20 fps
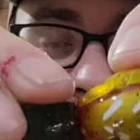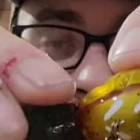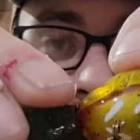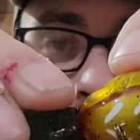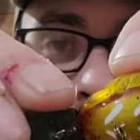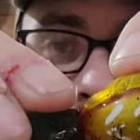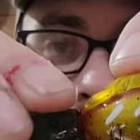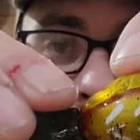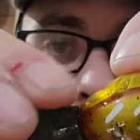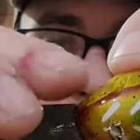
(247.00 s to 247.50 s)
and the
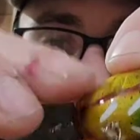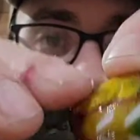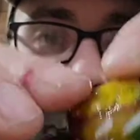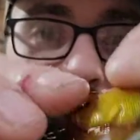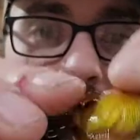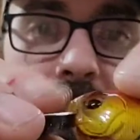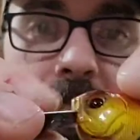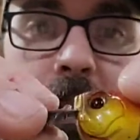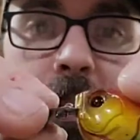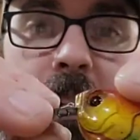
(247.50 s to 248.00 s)
blue
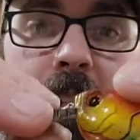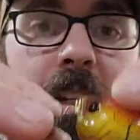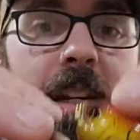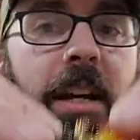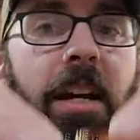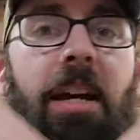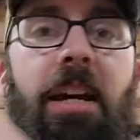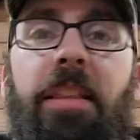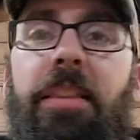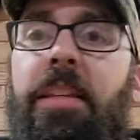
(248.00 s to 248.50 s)
belly to it.
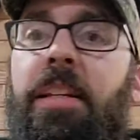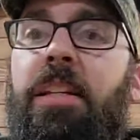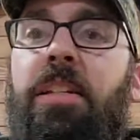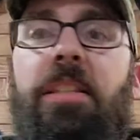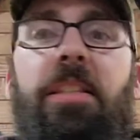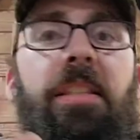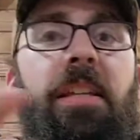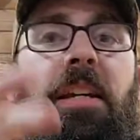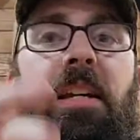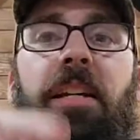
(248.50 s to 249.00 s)

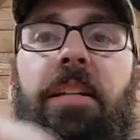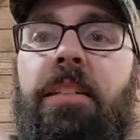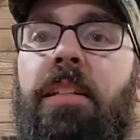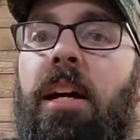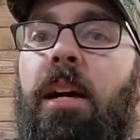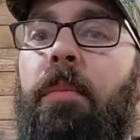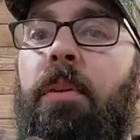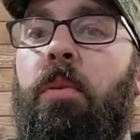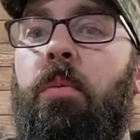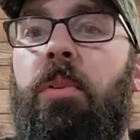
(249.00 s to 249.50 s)
These things,
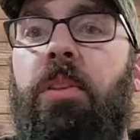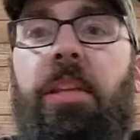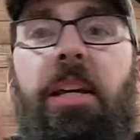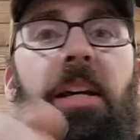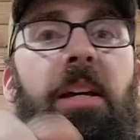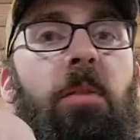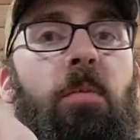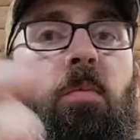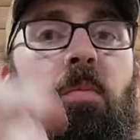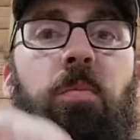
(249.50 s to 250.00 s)
I mean, when
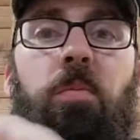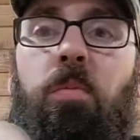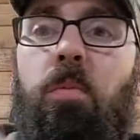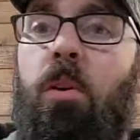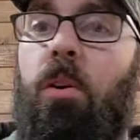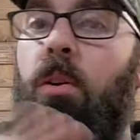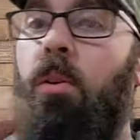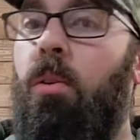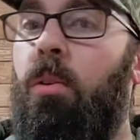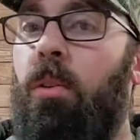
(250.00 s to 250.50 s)
they
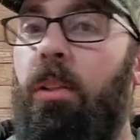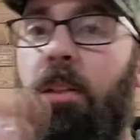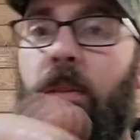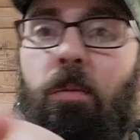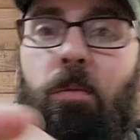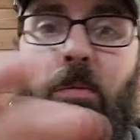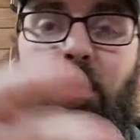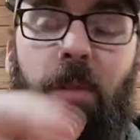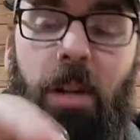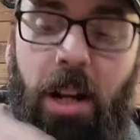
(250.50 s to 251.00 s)
roll
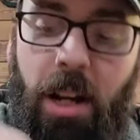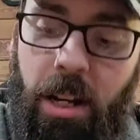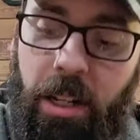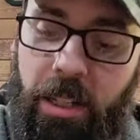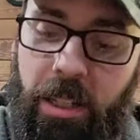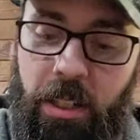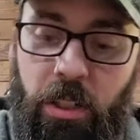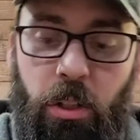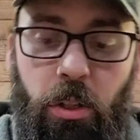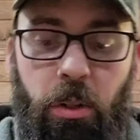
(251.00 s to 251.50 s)
and
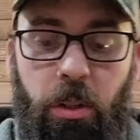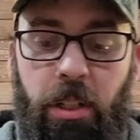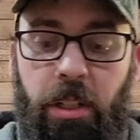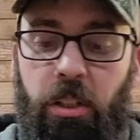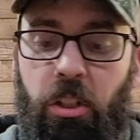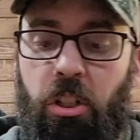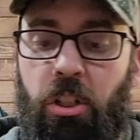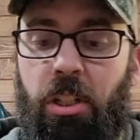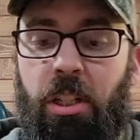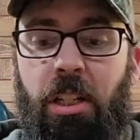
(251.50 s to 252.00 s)
rock, and you can
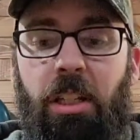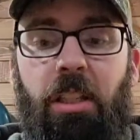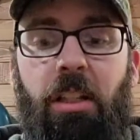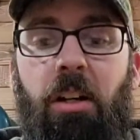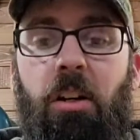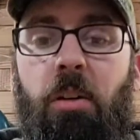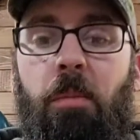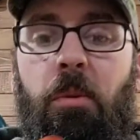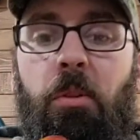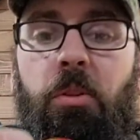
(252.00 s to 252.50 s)
see
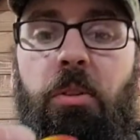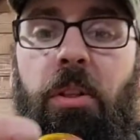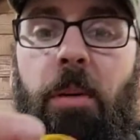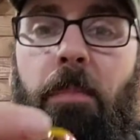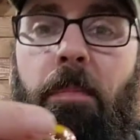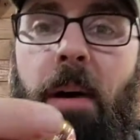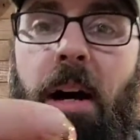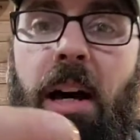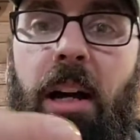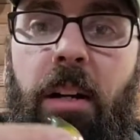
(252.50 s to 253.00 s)
almost the
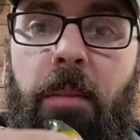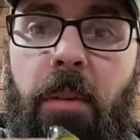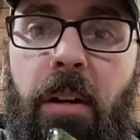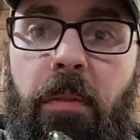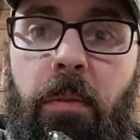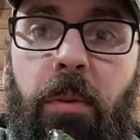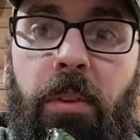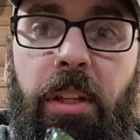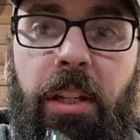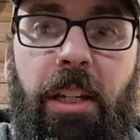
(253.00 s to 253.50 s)
bottom of
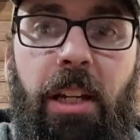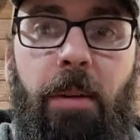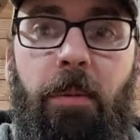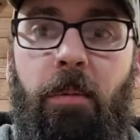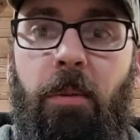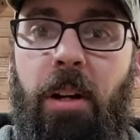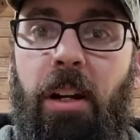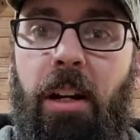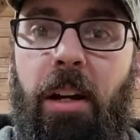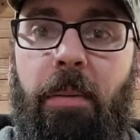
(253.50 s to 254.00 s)
it when they come
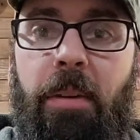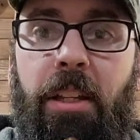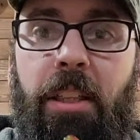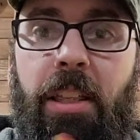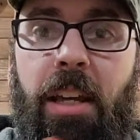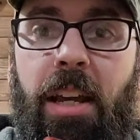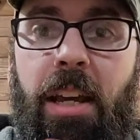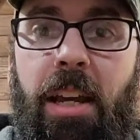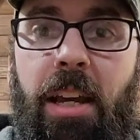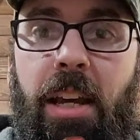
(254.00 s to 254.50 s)
around. I mean,
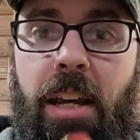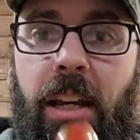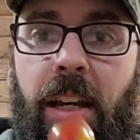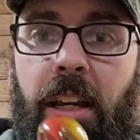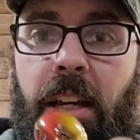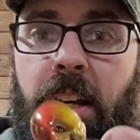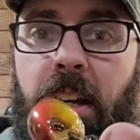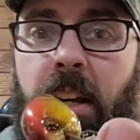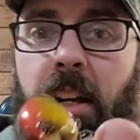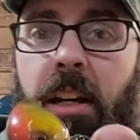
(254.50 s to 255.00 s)
they
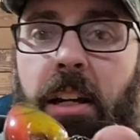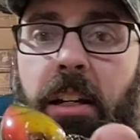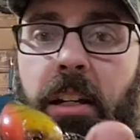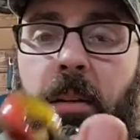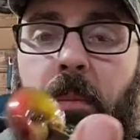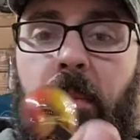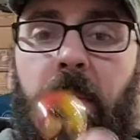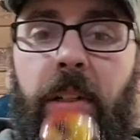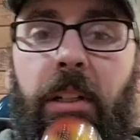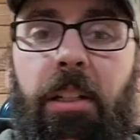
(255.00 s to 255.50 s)

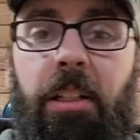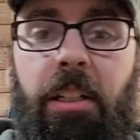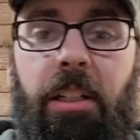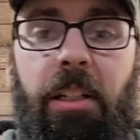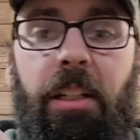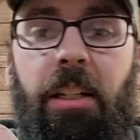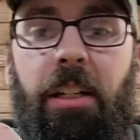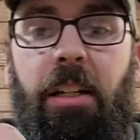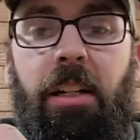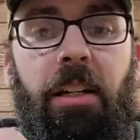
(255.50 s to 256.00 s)

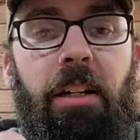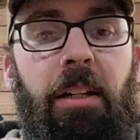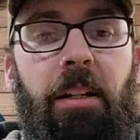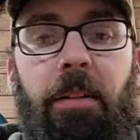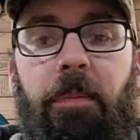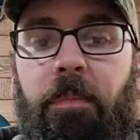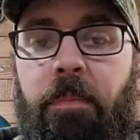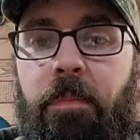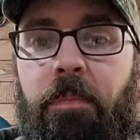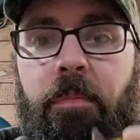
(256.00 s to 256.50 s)
completely
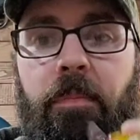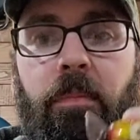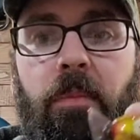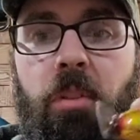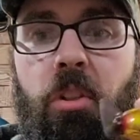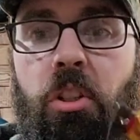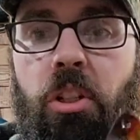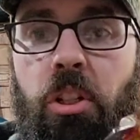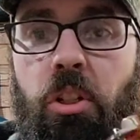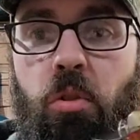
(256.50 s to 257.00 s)

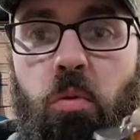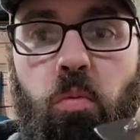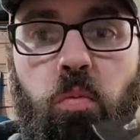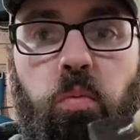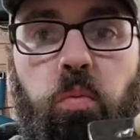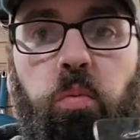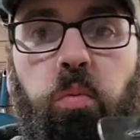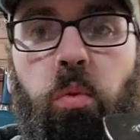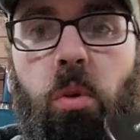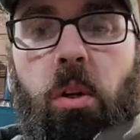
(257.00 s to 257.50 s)
just
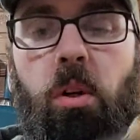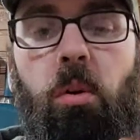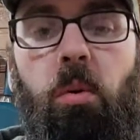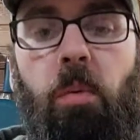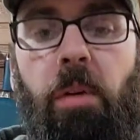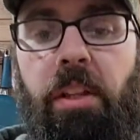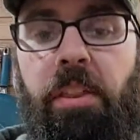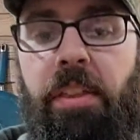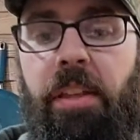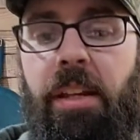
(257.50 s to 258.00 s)
roll
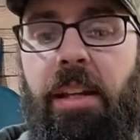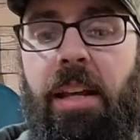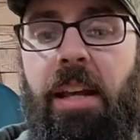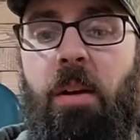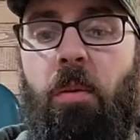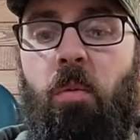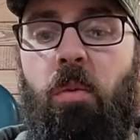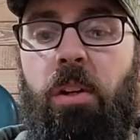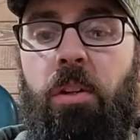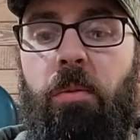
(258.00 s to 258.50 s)
with it.
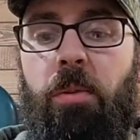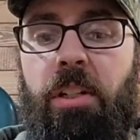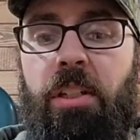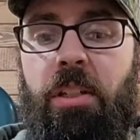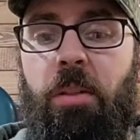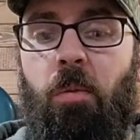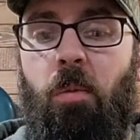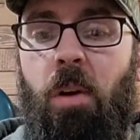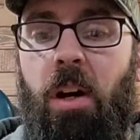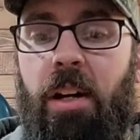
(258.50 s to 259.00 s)
And one
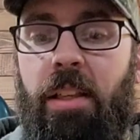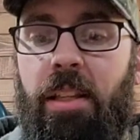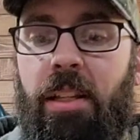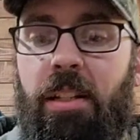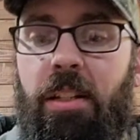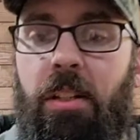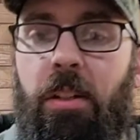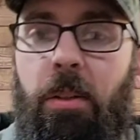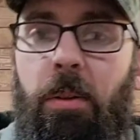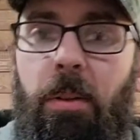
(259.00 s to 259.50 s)
reason why they
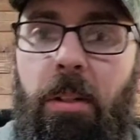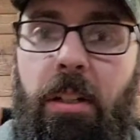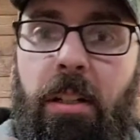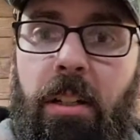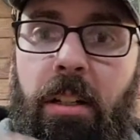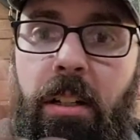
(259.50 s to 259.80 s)
do